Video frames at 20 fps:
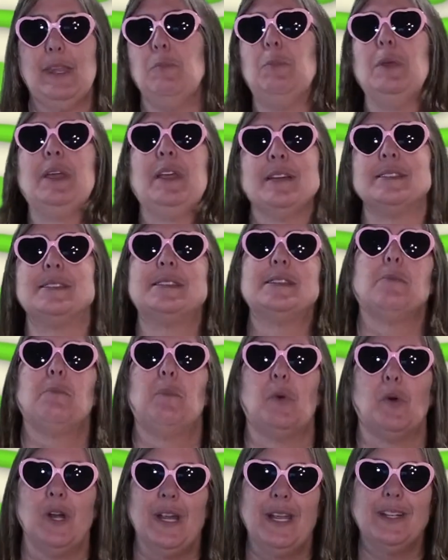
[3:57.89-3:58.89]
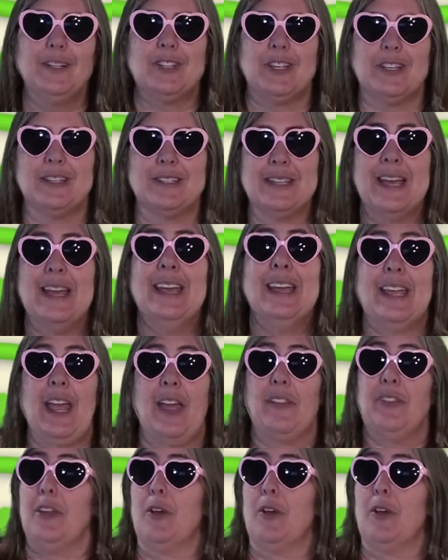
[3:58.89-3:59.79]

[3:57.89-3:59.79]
because the branches get